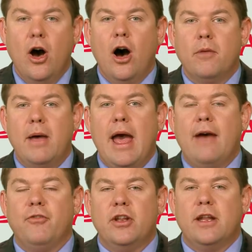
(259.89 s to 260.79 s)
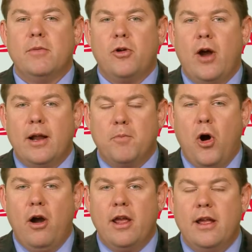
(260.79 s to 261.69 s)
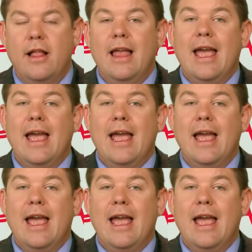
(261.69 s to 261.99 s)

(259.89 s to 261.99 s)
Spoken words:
on behalf of the Democratic Party,